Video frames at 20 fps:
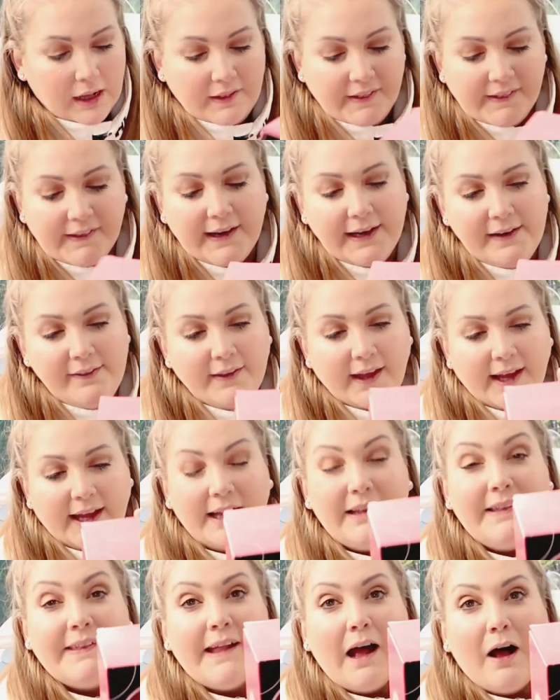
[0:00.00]
I've seen
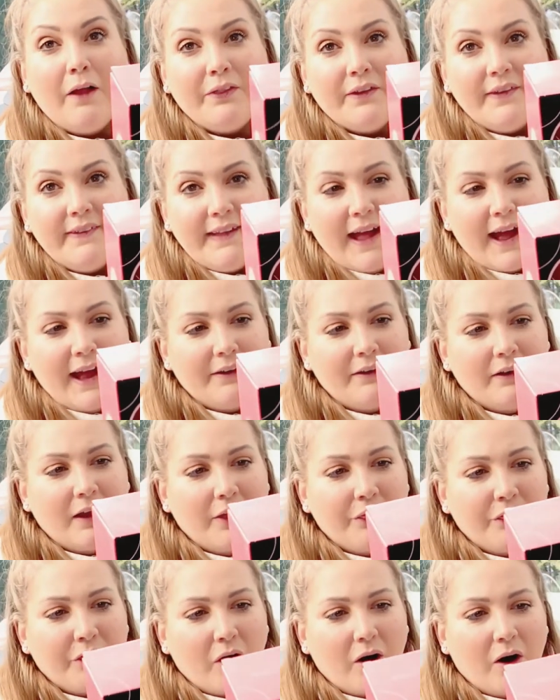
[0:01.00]
this sat on the side and
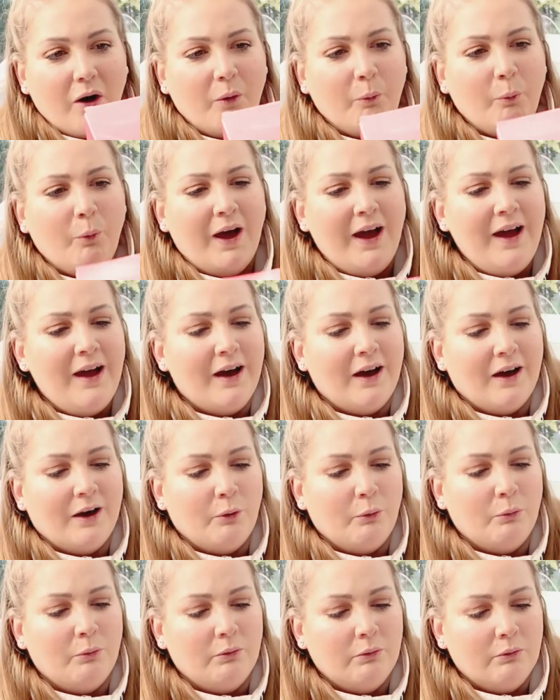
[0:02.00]
I thought,
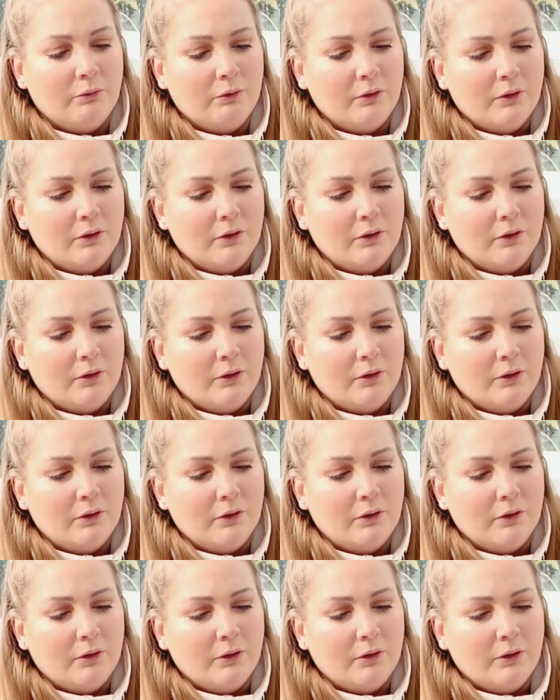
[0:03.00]
wow,